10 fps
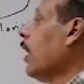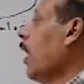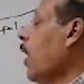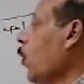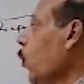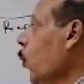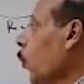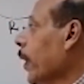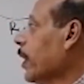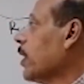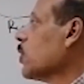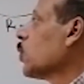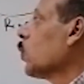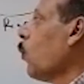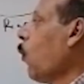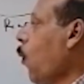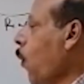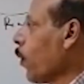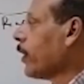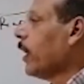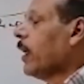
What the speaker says: how it is work,